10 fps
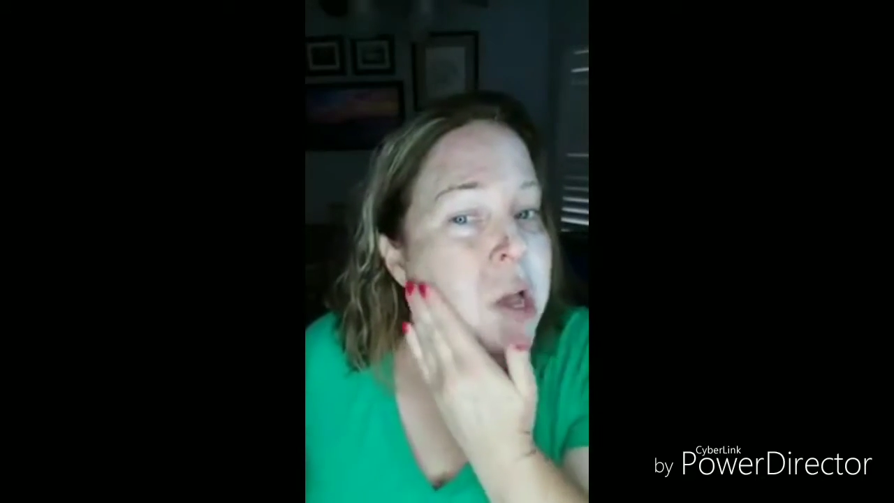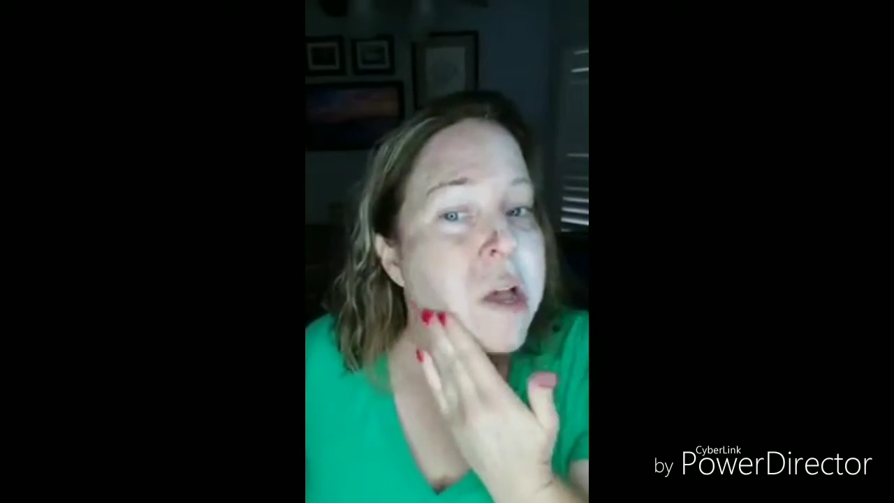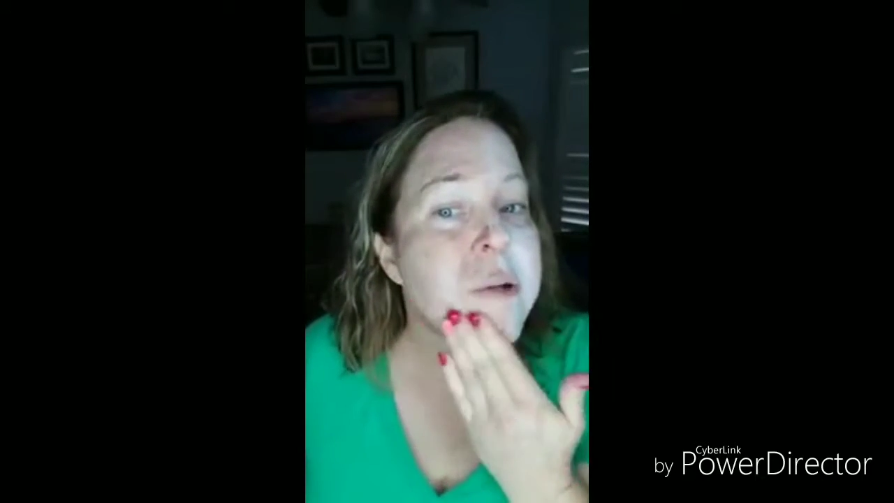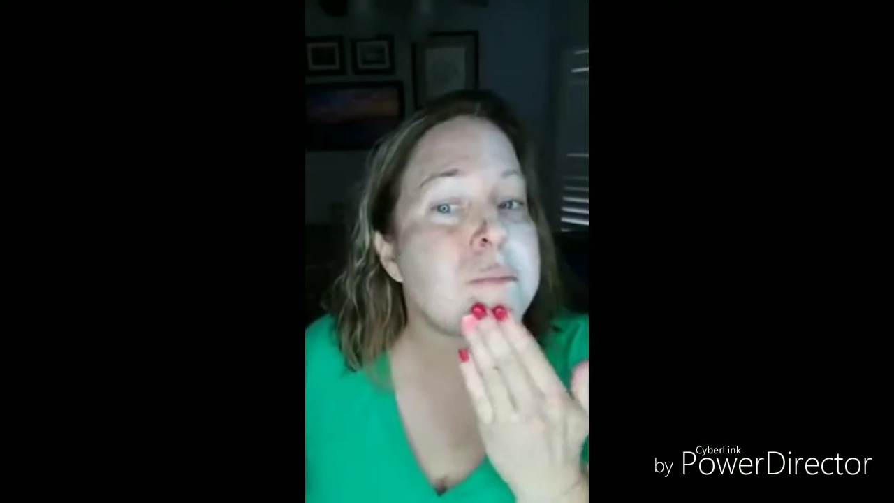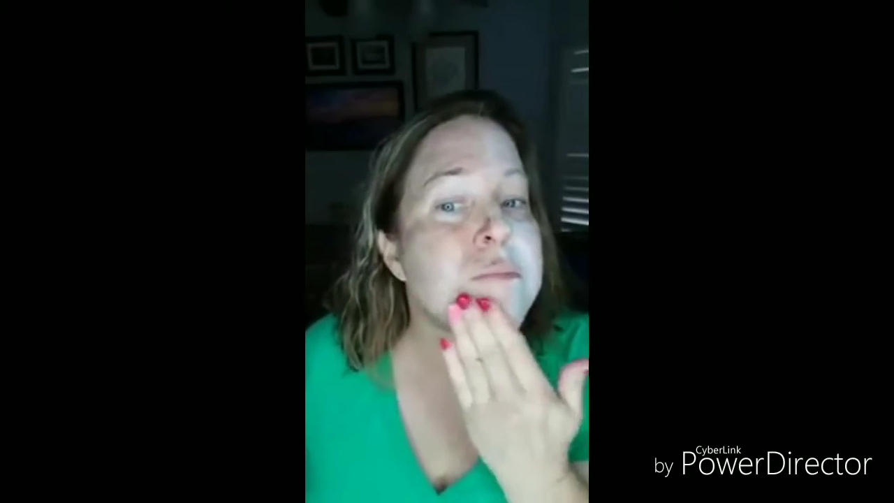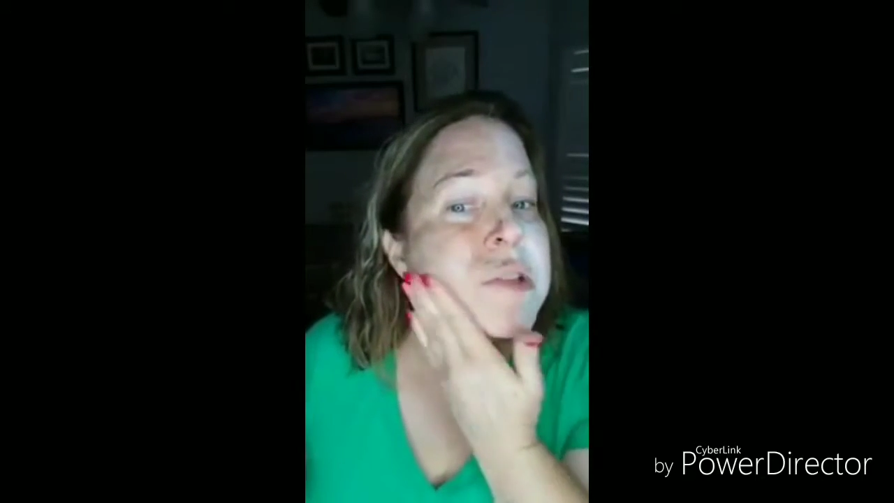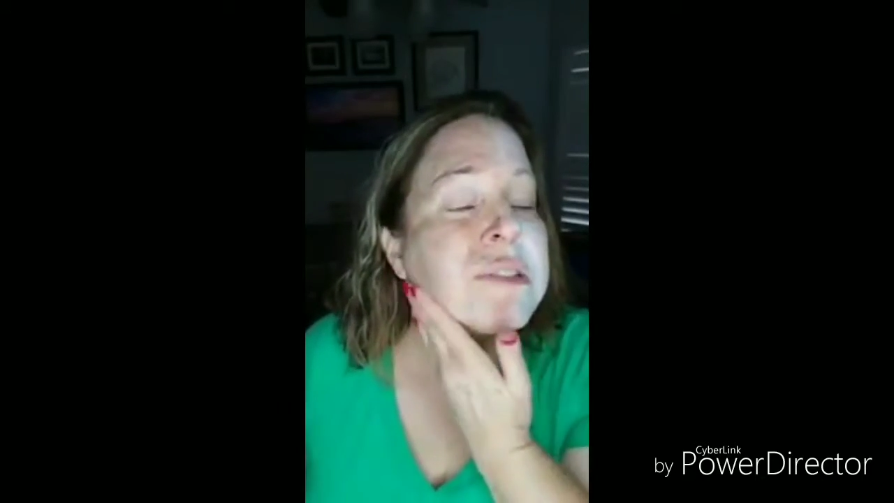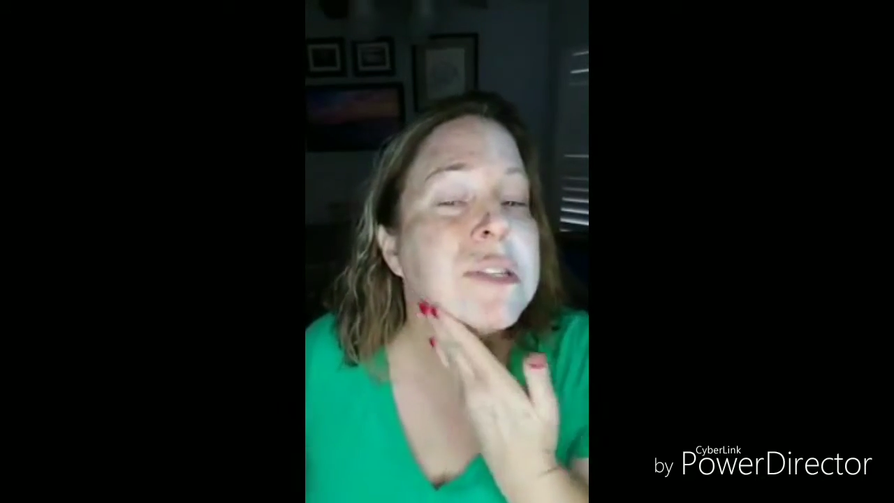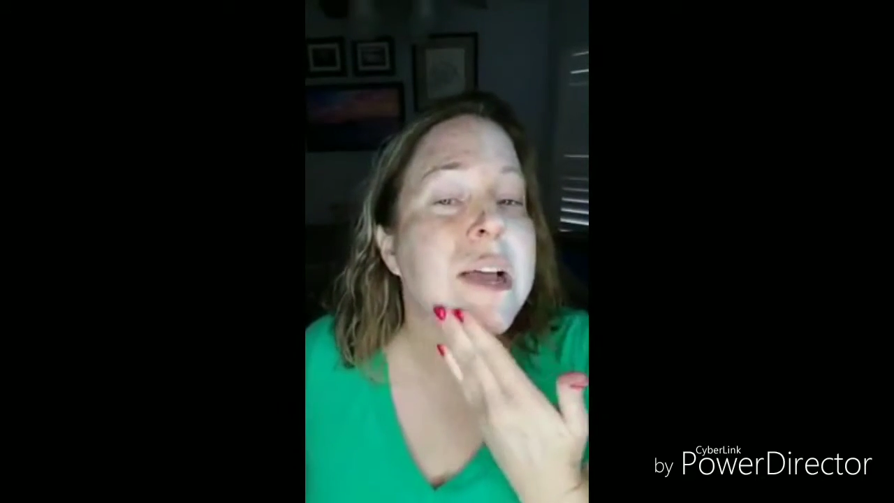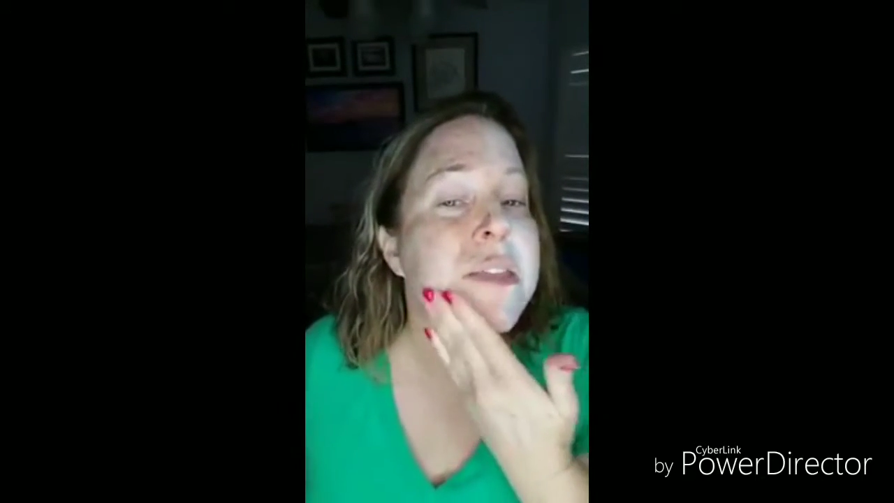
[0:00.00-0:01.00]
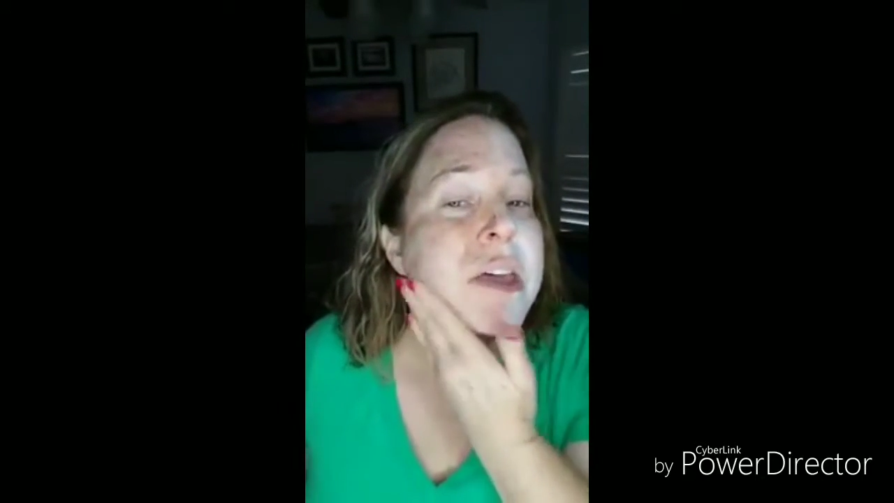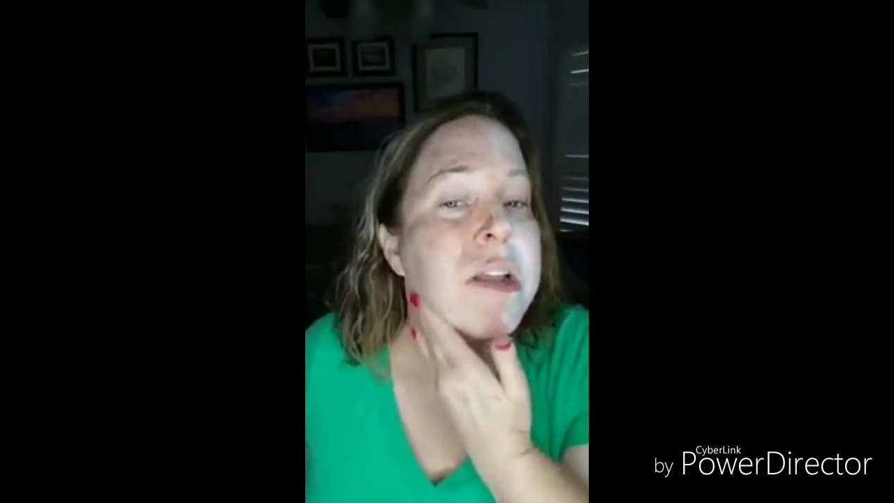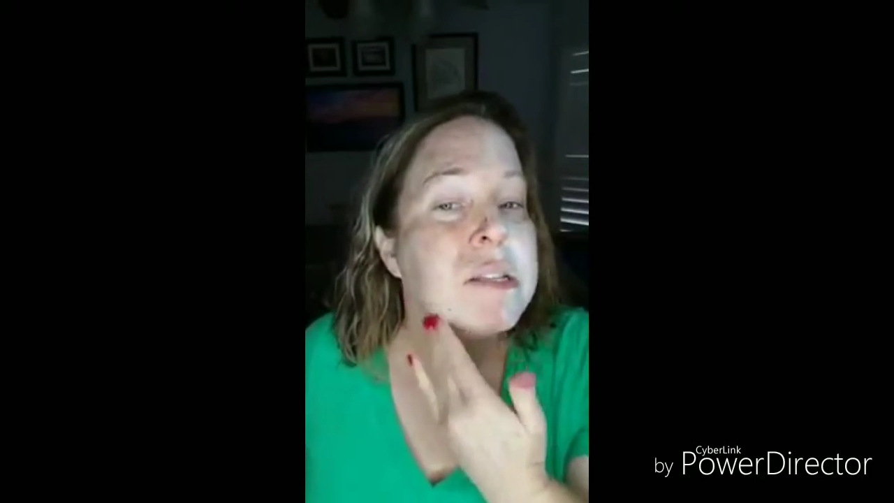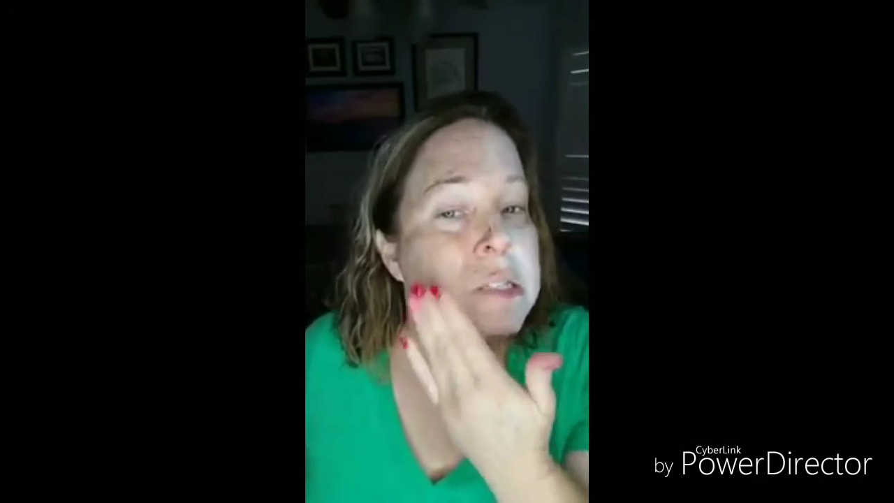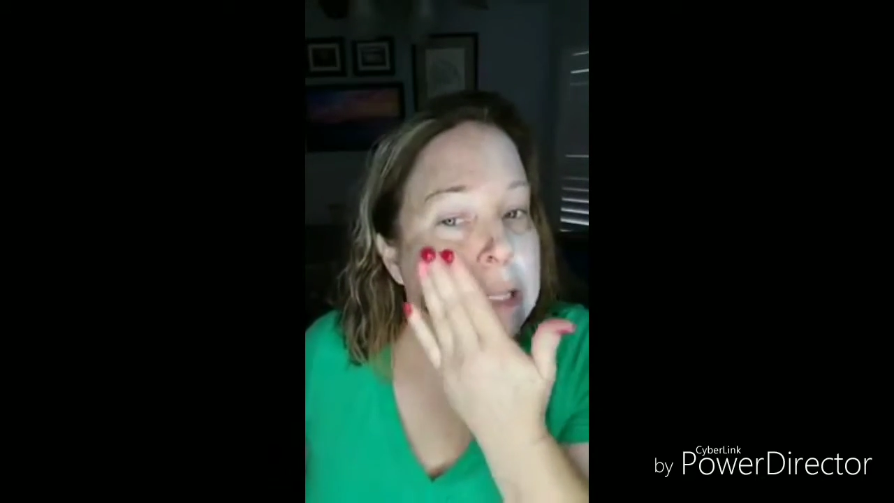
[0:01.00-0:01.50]
The side
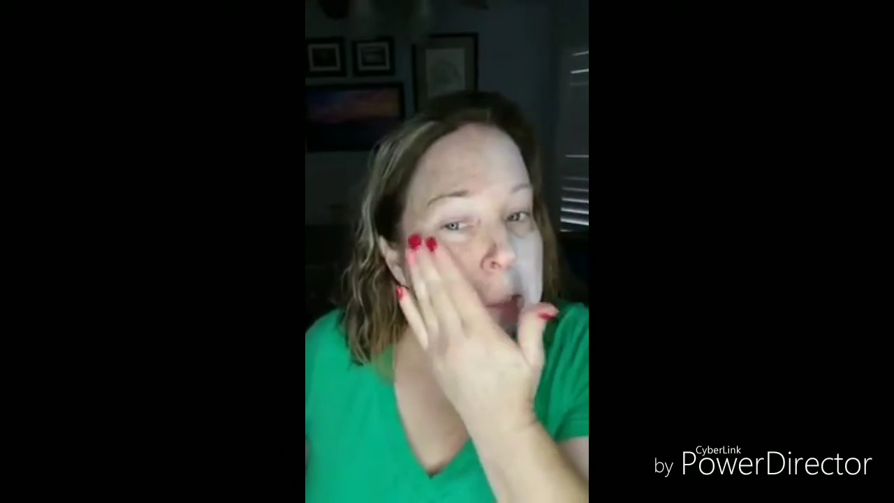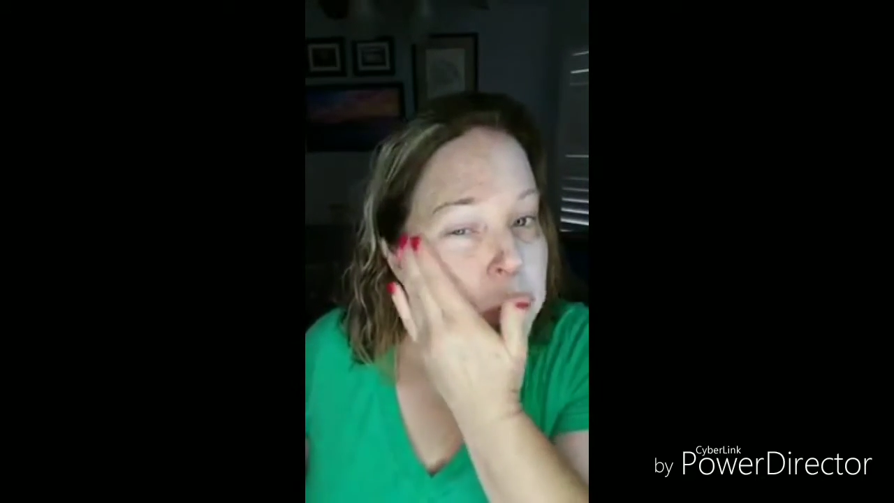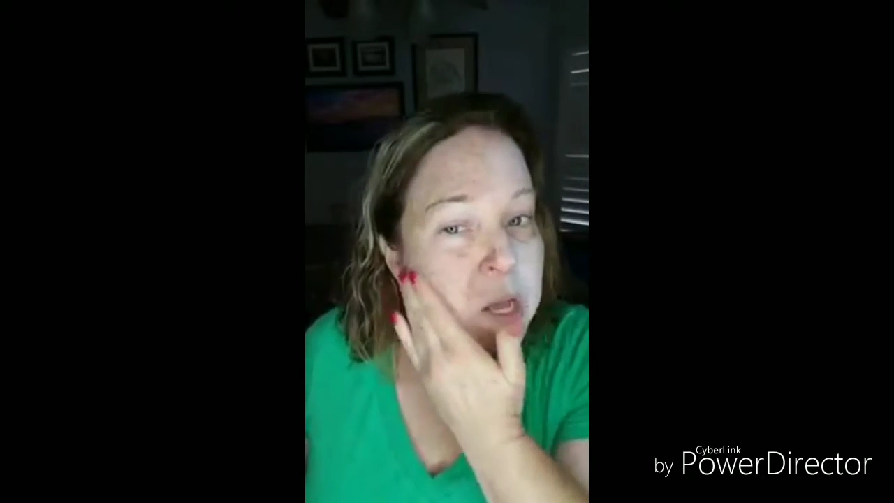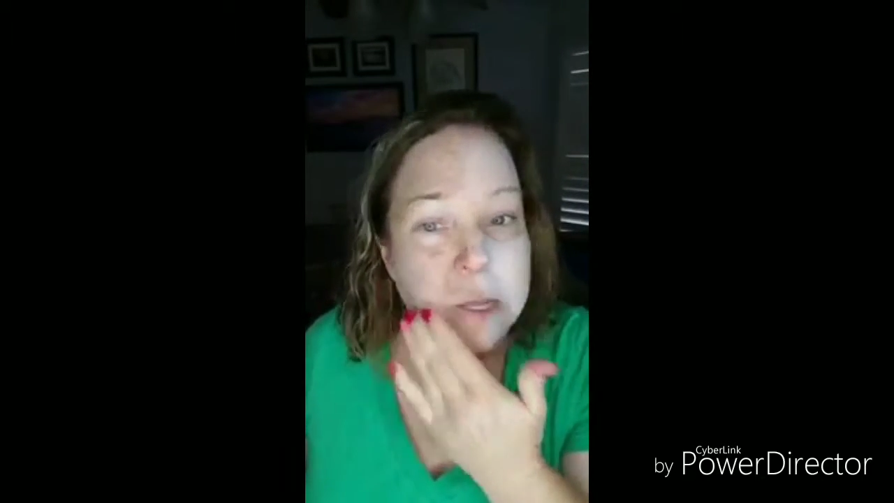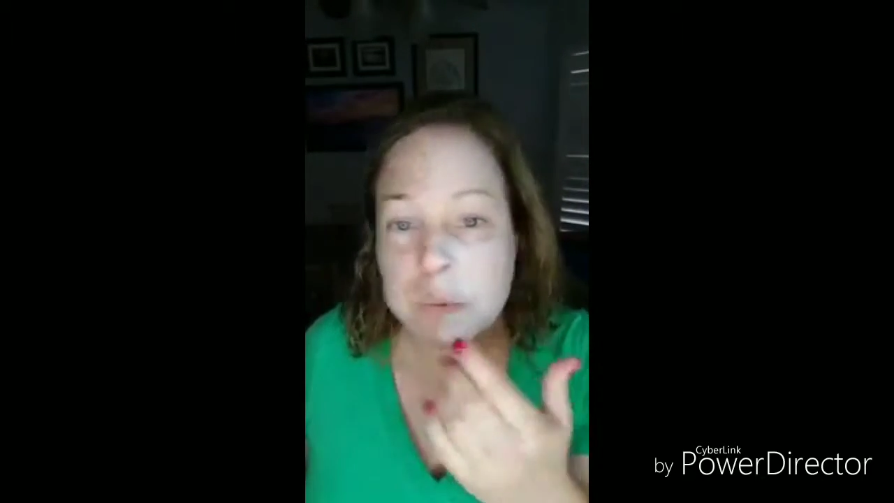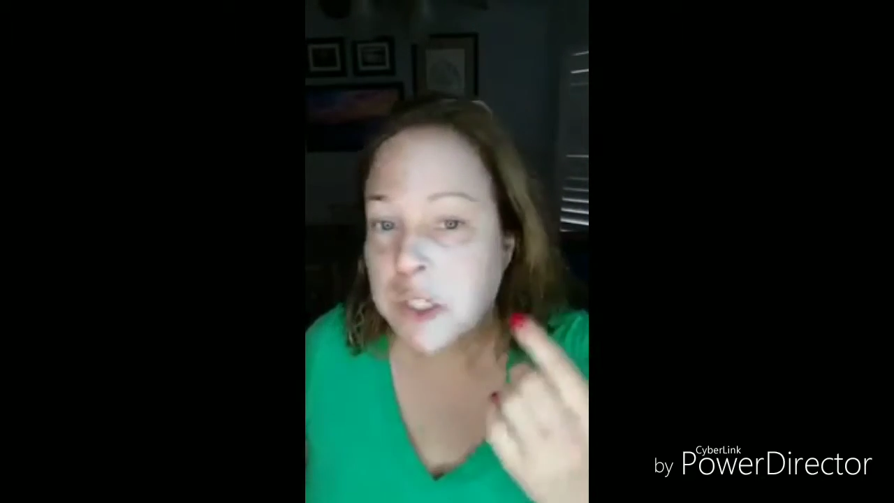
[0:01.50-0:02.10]
that I sleep on,